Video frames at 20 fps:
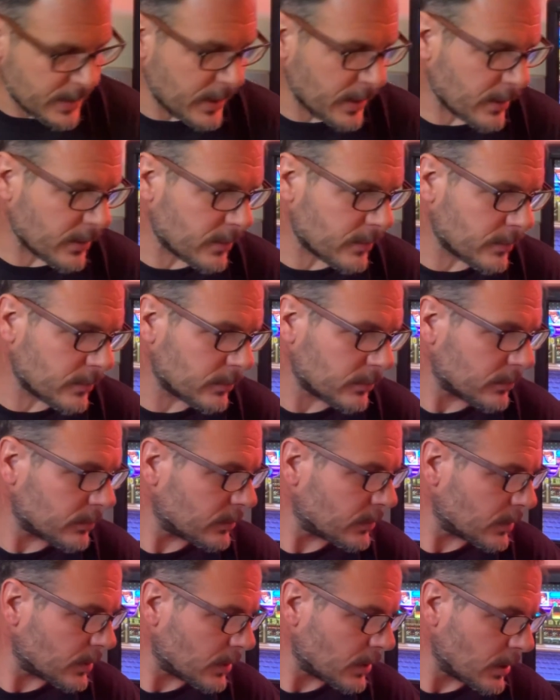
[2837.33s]
it.
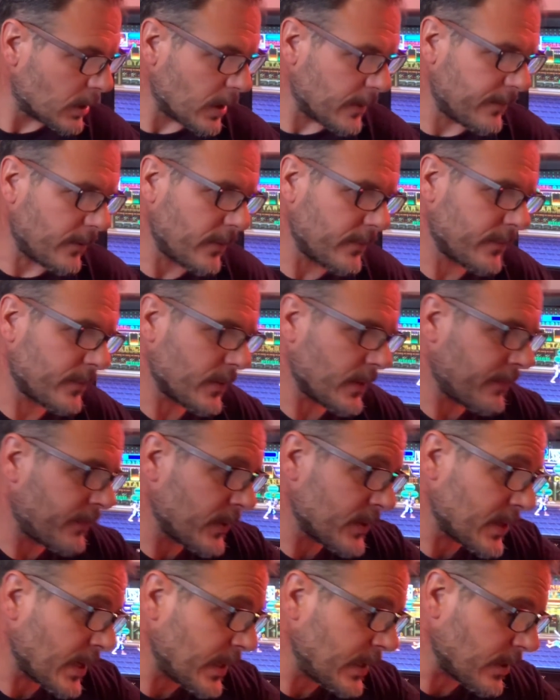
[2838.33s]
If
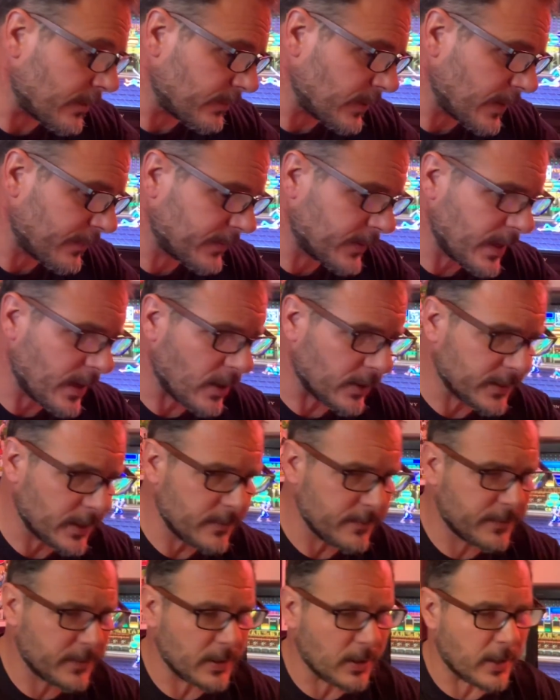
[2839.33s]
there's any I've left out, I
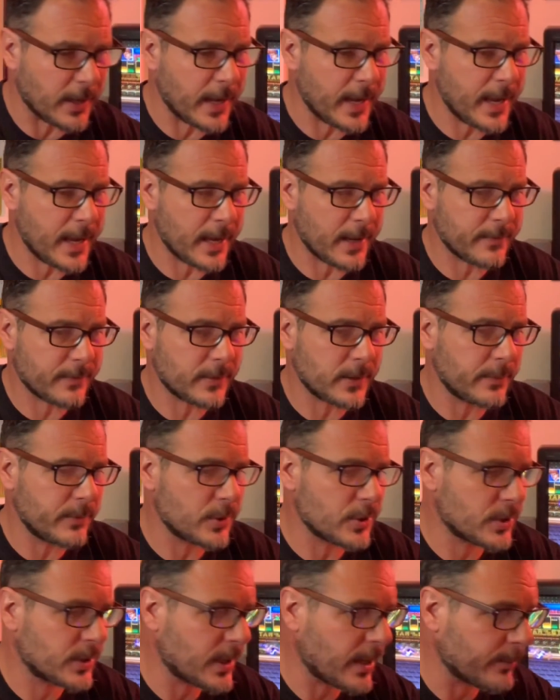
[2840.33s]
don't think I have. Let
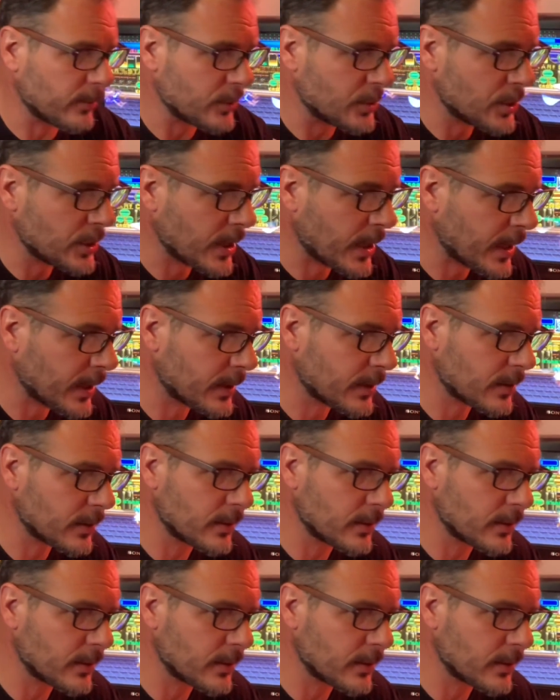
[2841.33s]
me just double check.